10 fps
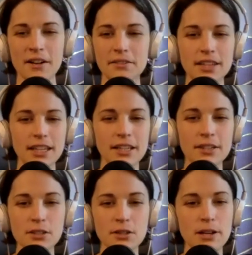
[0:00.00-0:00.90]
Well, thank
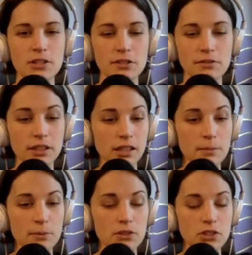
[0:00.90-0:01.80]
you so much. I really
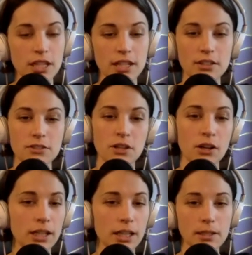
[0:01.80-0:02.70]
appreciate you
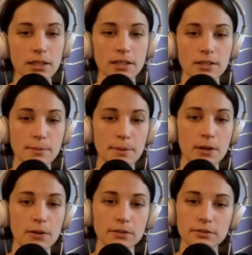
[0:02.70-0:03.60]
talking to us
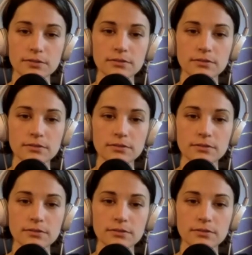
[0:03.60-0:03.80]
about